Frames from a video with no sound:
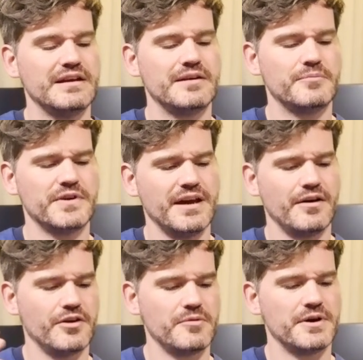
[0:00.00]
But yeah,
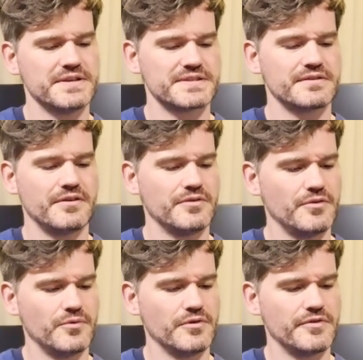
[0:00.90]
Hollow Mask on
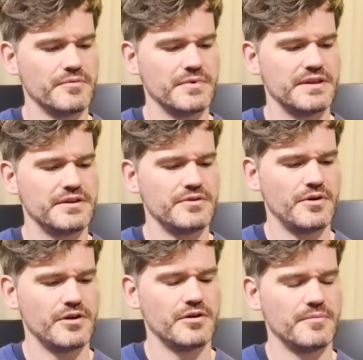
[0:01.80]
all of them, and then you
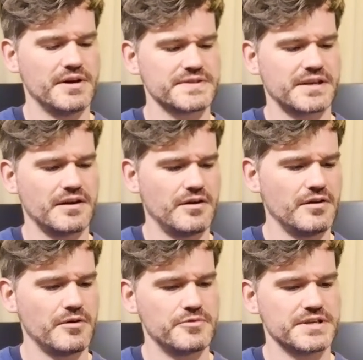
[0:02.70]
Hollow Mask a
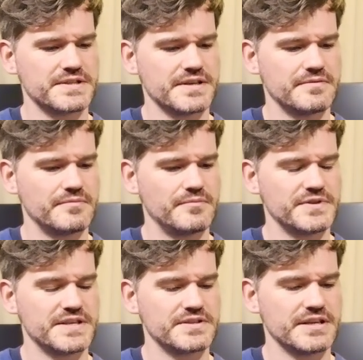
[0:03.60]
Hollow Projector,
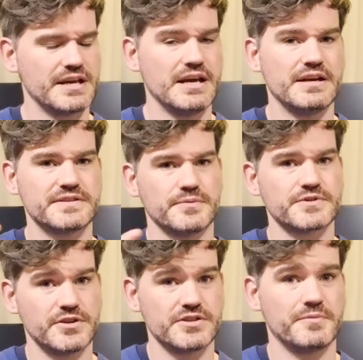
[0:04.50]
potentially. Someone's
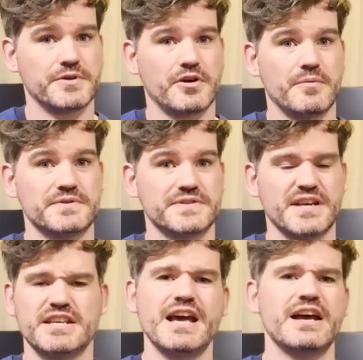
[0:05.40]
going to jump in the comments and
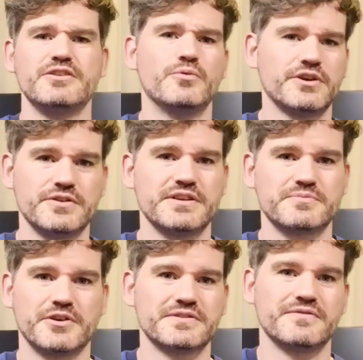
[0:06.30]
say, yeah, you want to do this
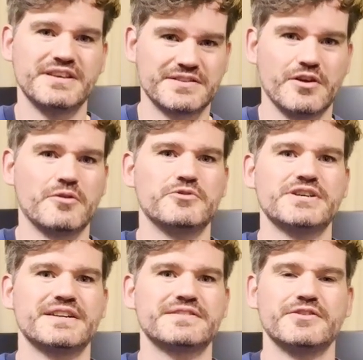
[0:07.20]
because of this Hollow
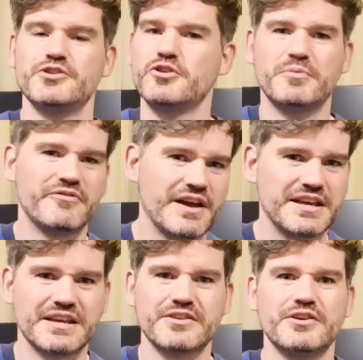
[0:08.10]
Projector that you could be
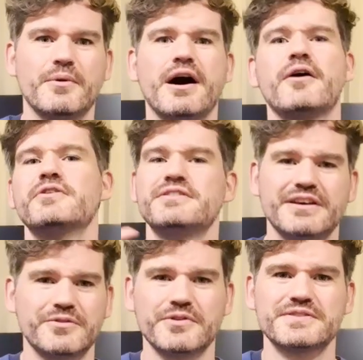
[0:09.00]
faking that you are, and
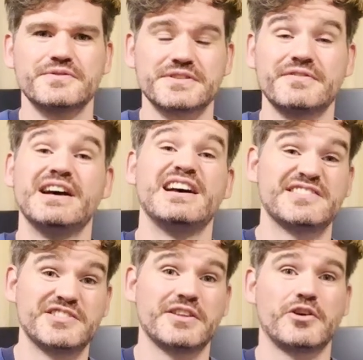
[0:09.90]
all this sort of stuff.
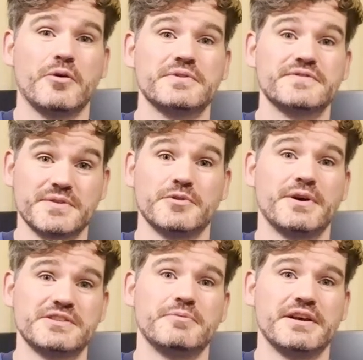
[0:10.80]
So check the comments for someone who
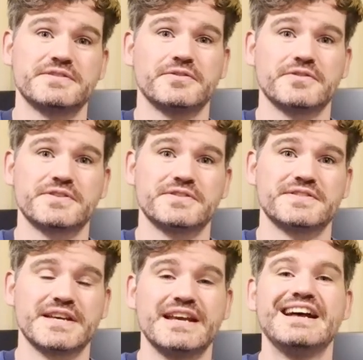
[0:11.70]
actually plays Tunguska to
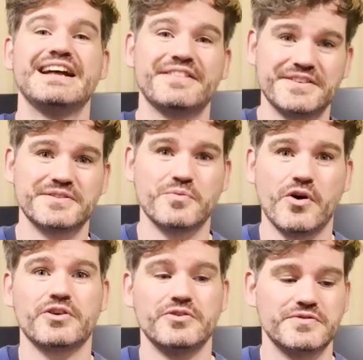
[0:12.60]
say, this is
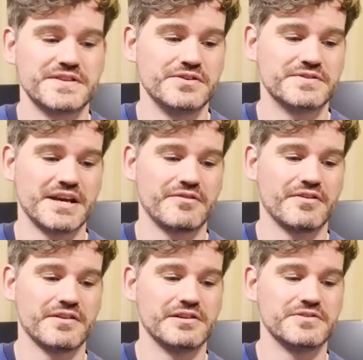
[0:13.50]
why you take
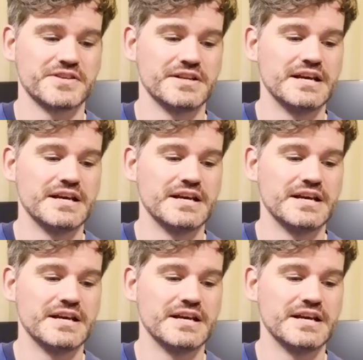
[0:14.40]
Father Lucian.